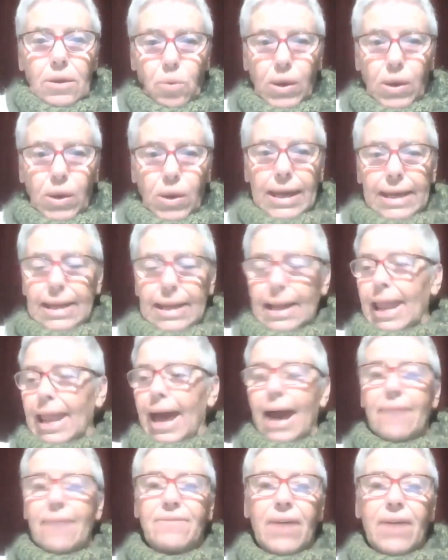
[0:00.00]
We,
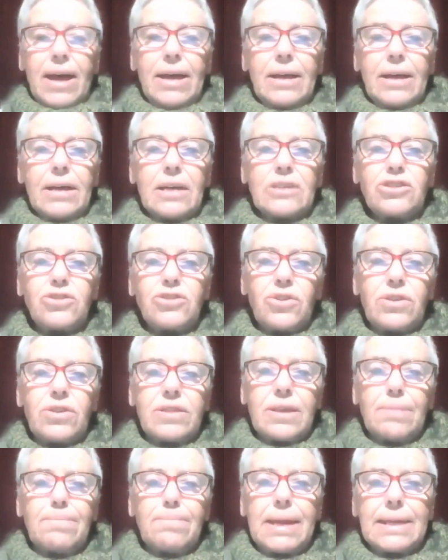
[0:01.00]
Lava, assert
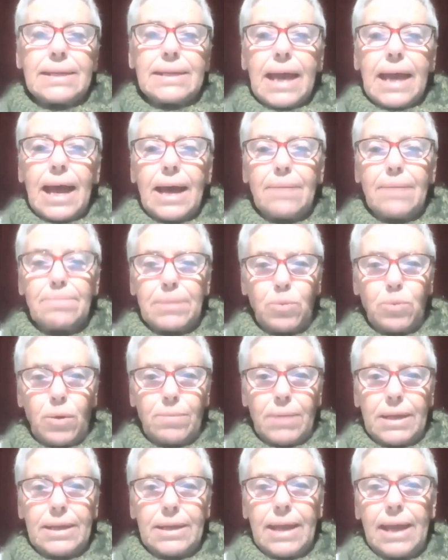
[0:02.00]
that men can't be
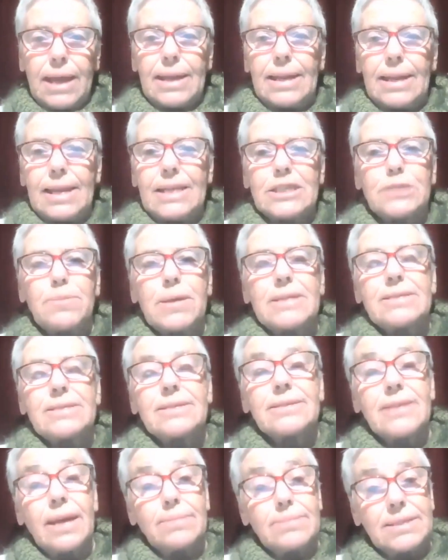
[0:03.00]
women and lesbians
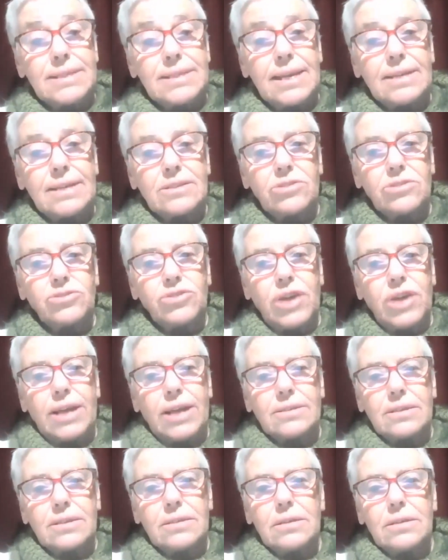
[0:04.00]
are same sex
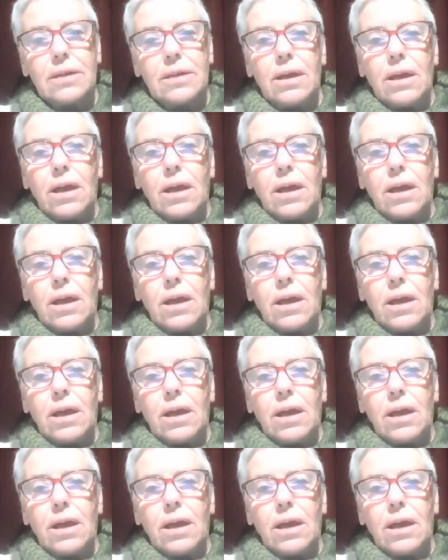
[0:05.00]
attracted,